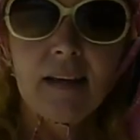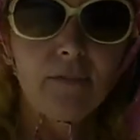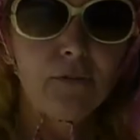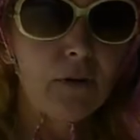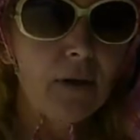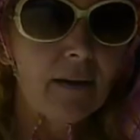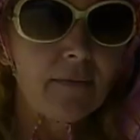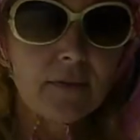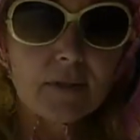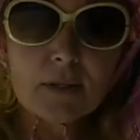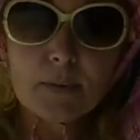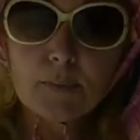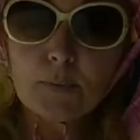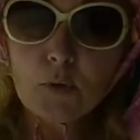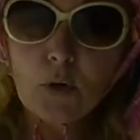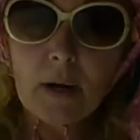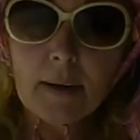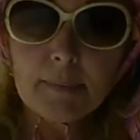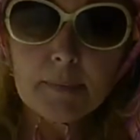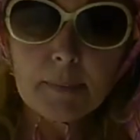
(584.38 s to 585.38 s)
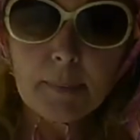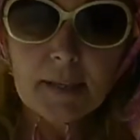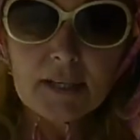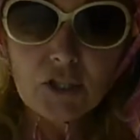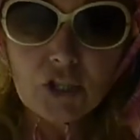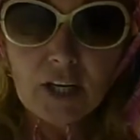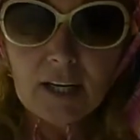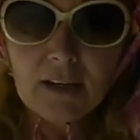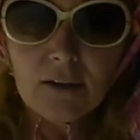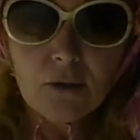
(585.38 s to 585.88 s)
if you haven't subscribed to my
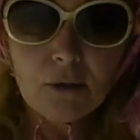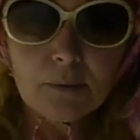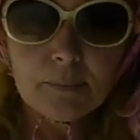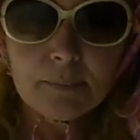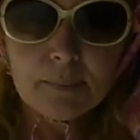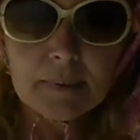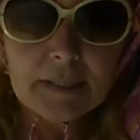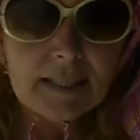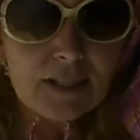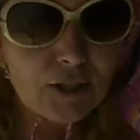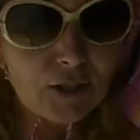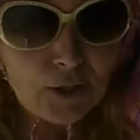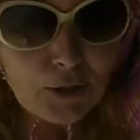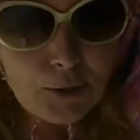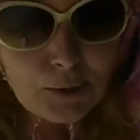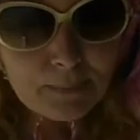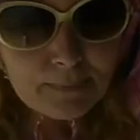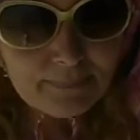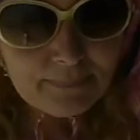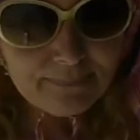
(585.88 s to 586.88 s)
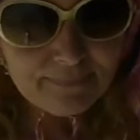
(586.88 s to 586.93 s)
channel, please do.